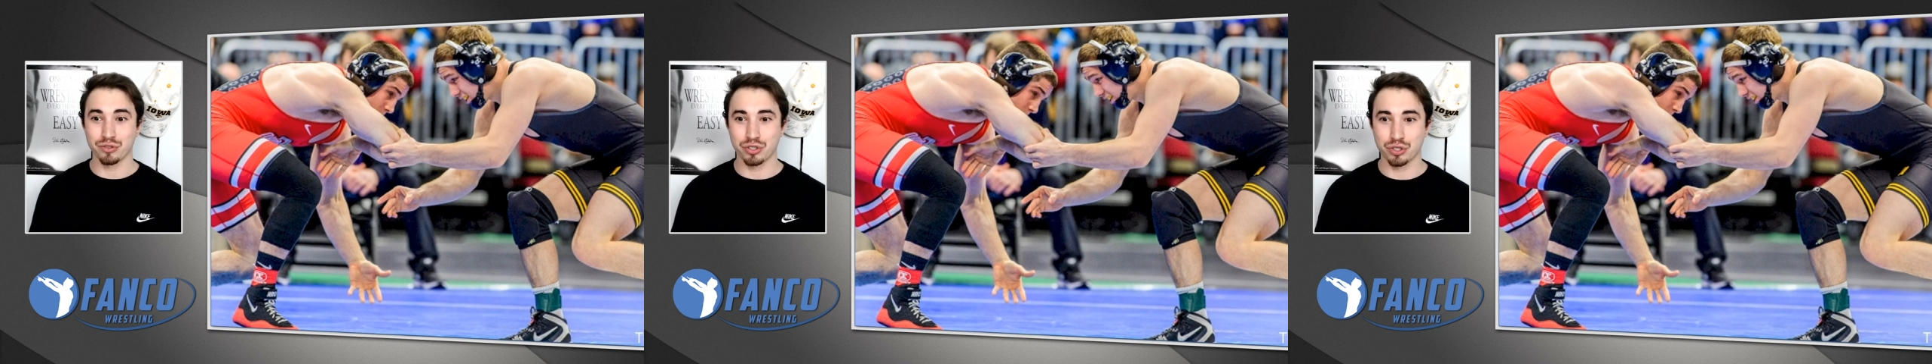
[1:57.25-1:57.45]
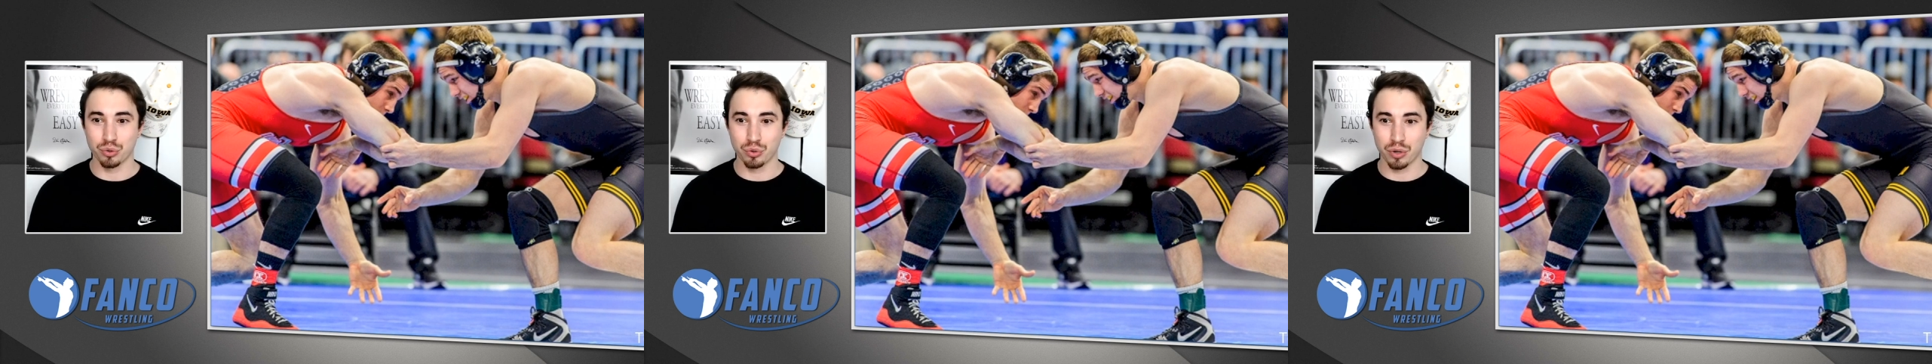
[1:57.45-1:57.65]

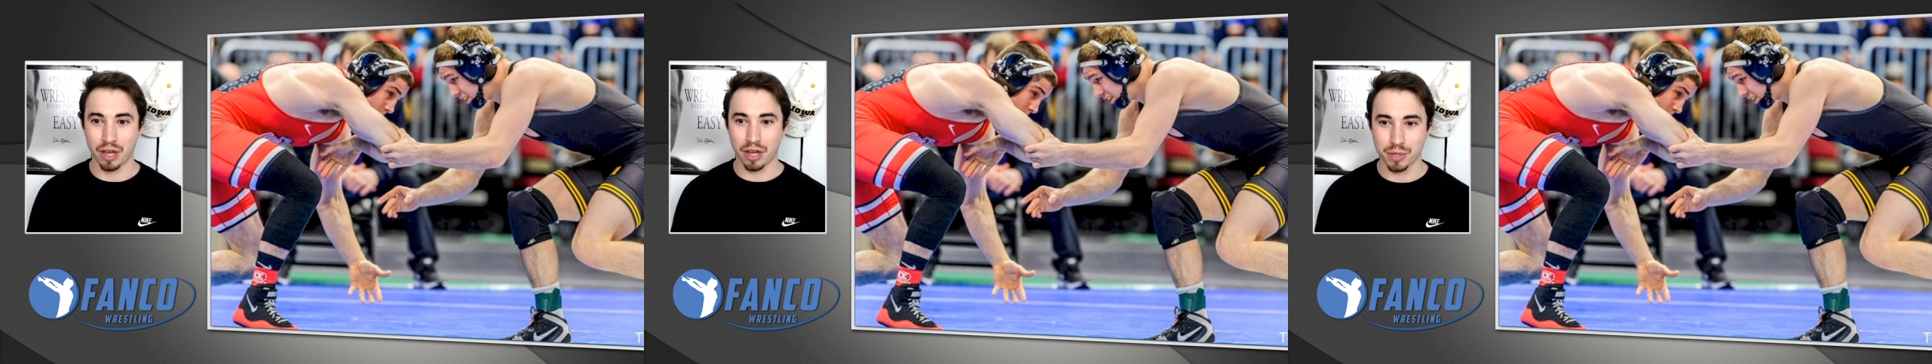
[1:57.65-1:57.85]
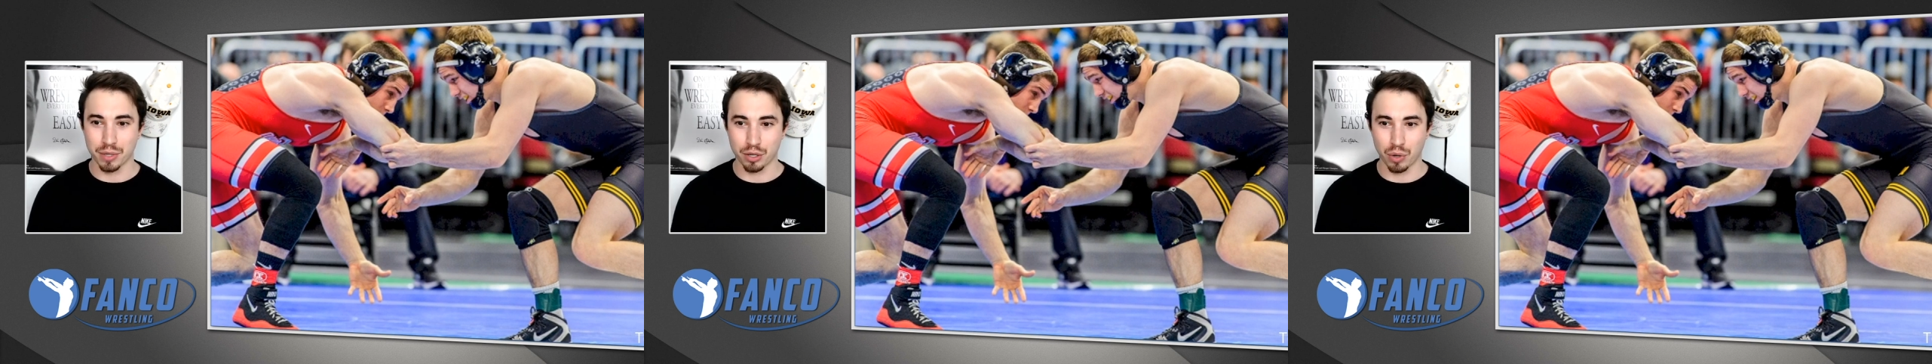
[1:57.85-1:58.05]
two
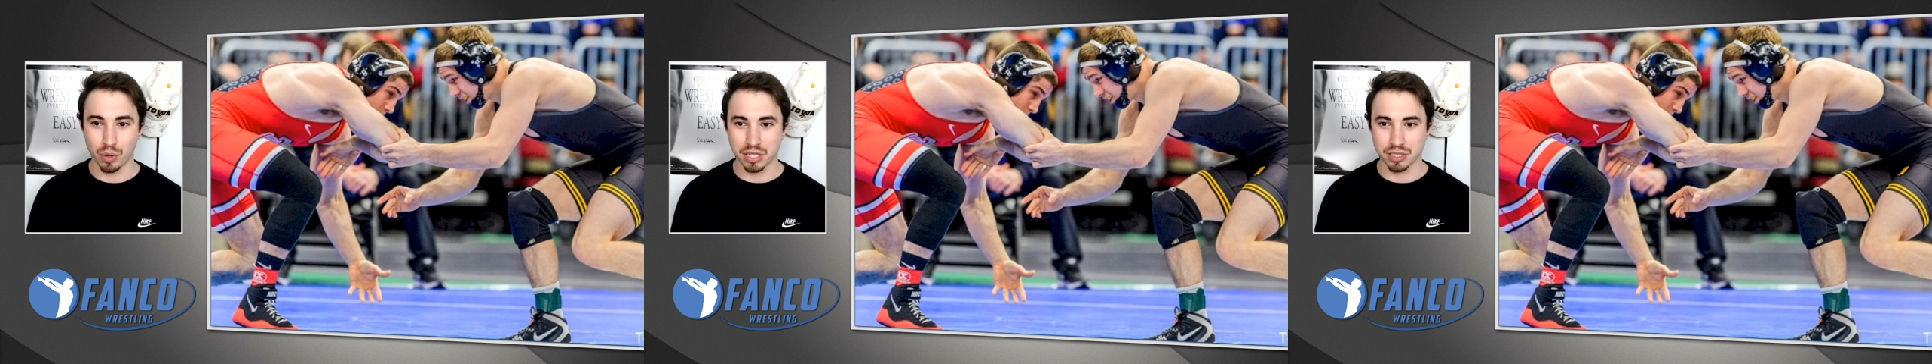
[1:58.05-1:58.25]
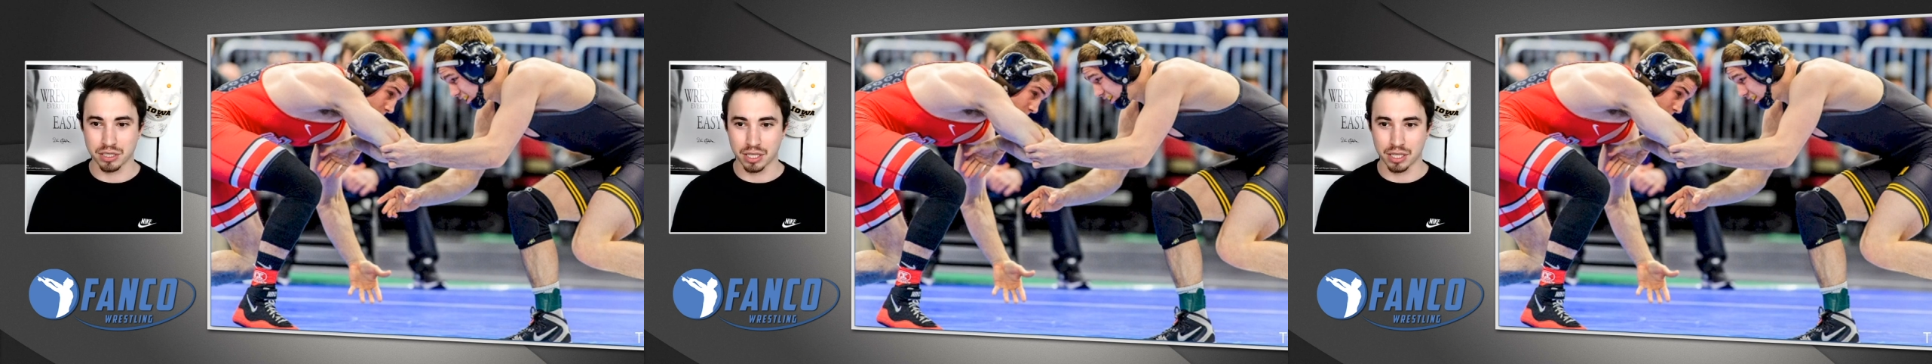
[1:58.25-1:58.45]
have been
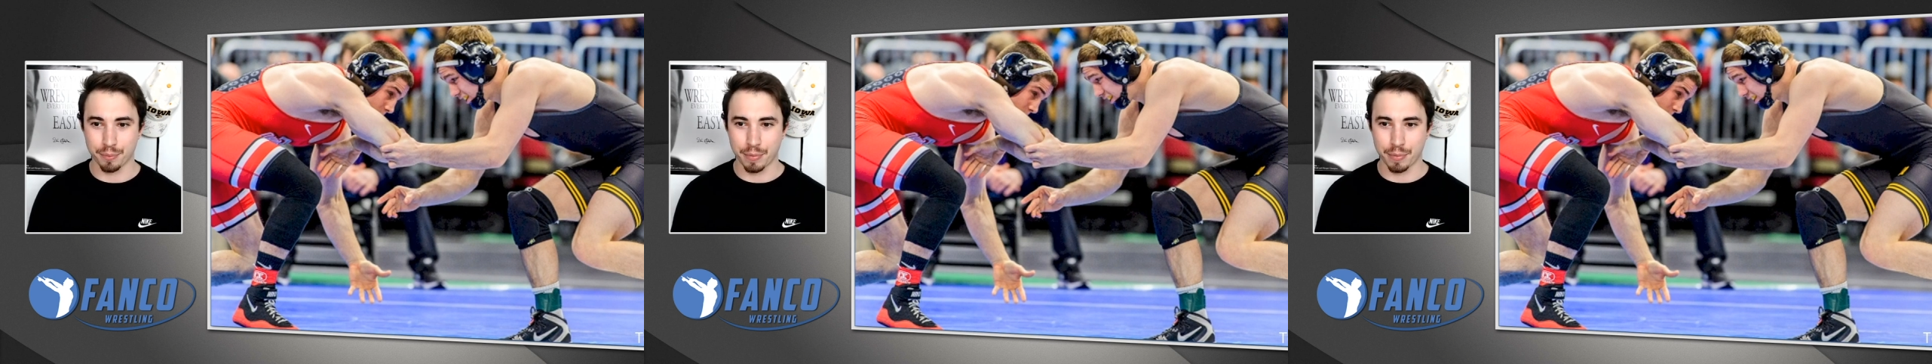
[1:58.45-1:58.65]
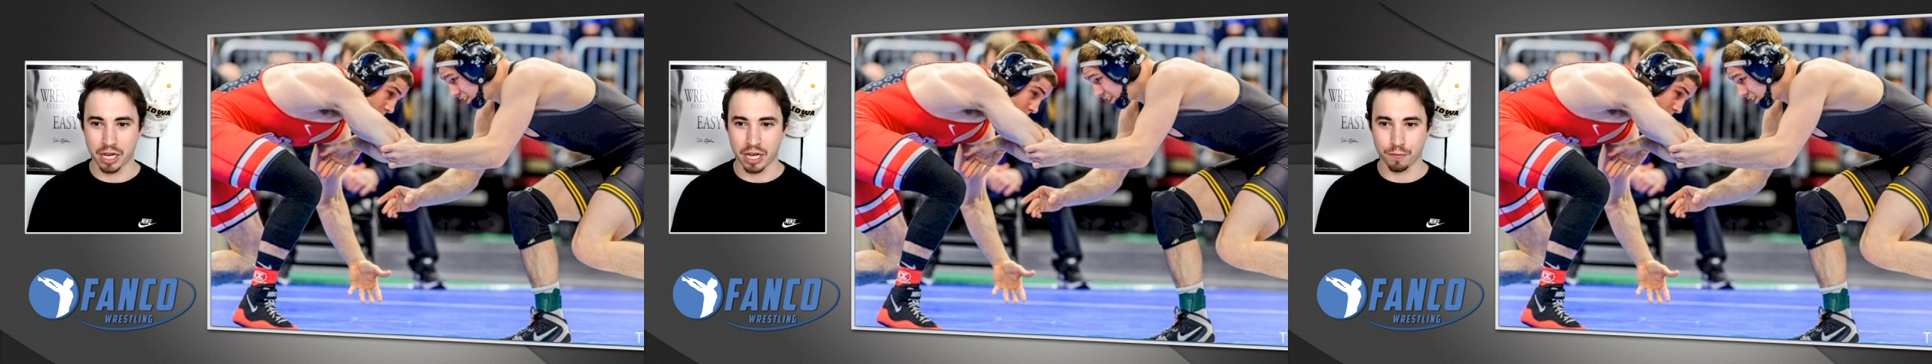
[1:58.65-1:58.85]
wrestling kind of
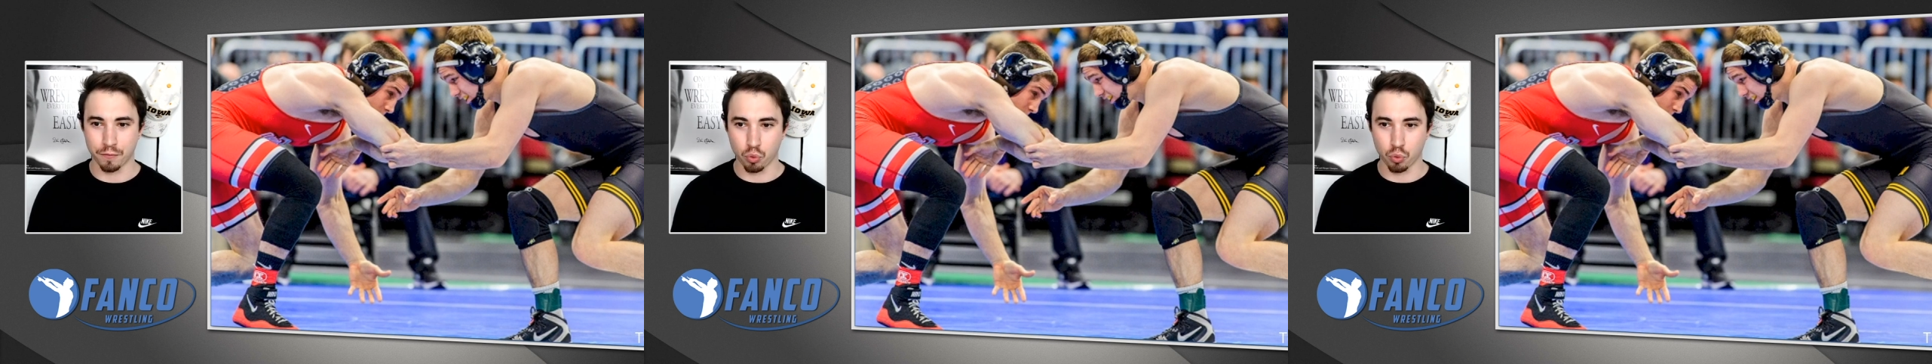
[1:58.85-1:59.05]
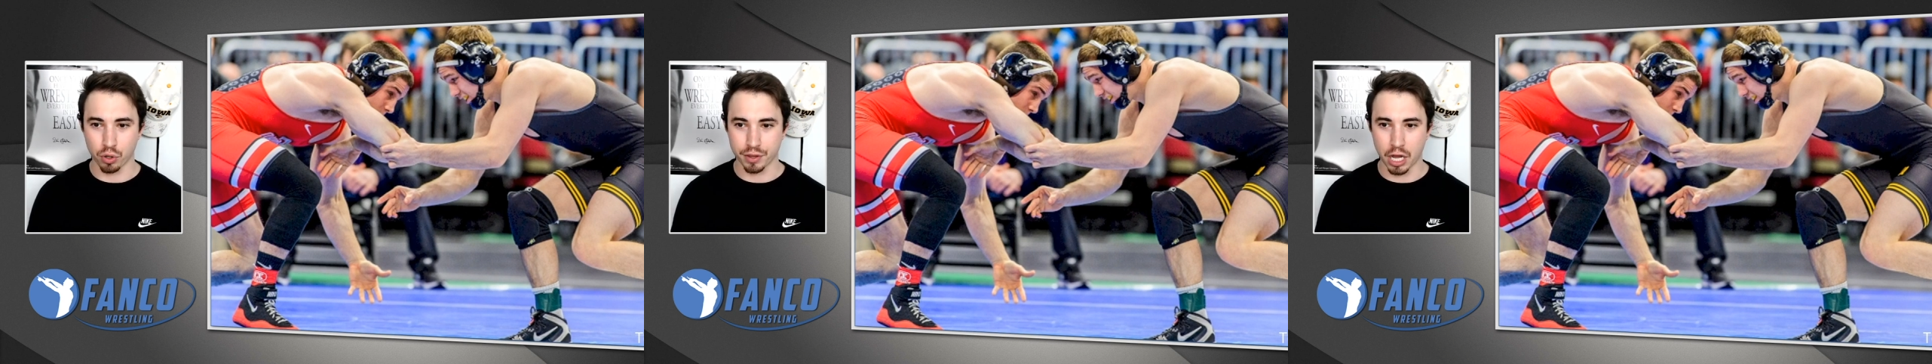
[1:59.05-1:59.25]
back and
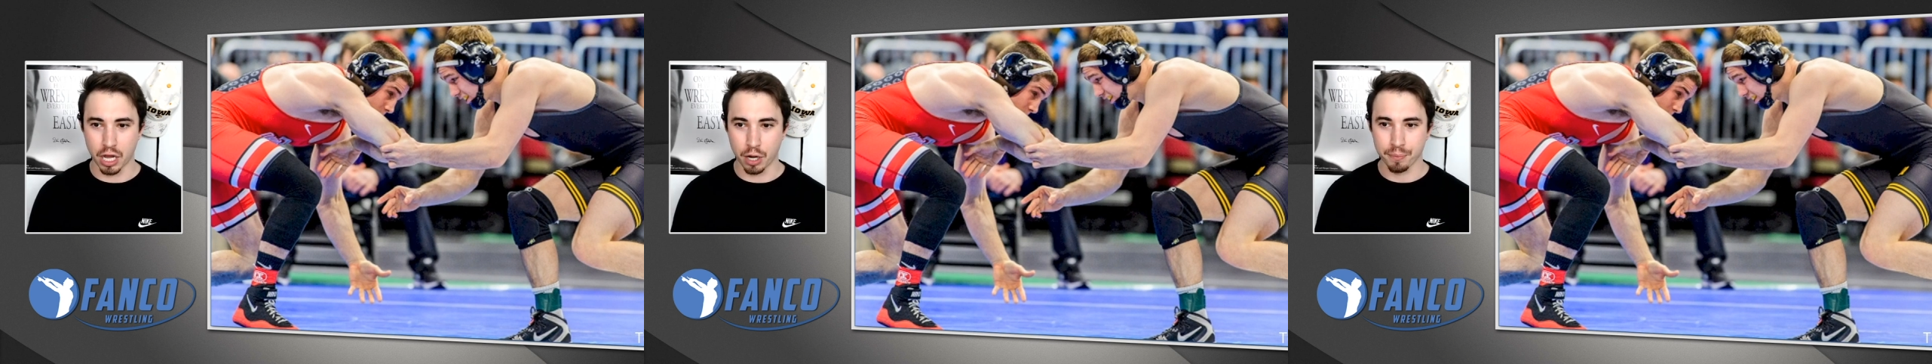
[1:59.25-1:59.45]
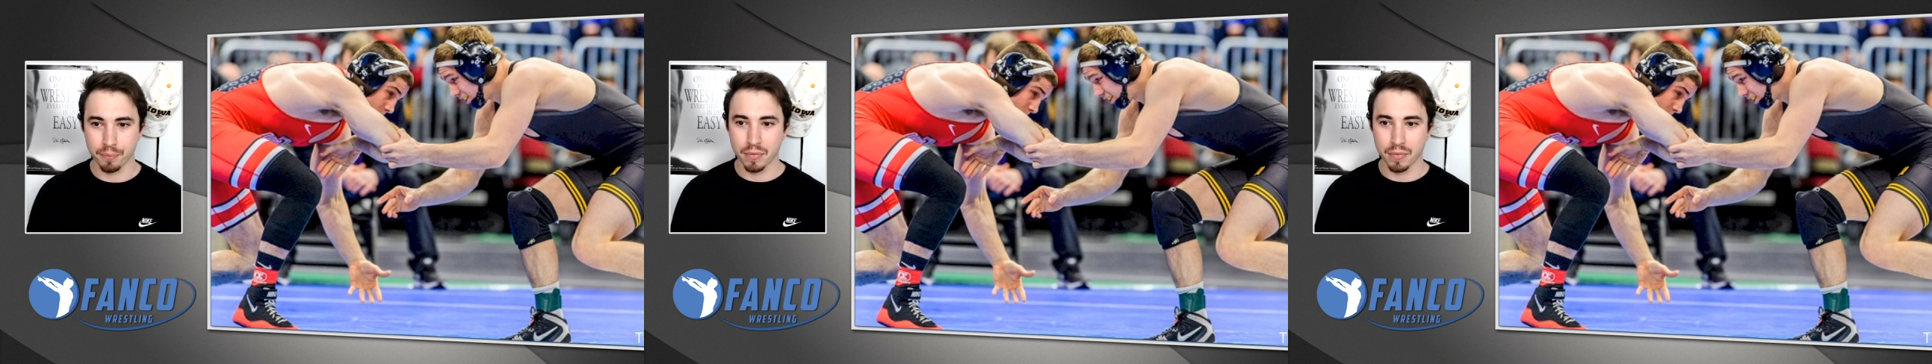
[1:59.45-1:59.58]
forth. Now,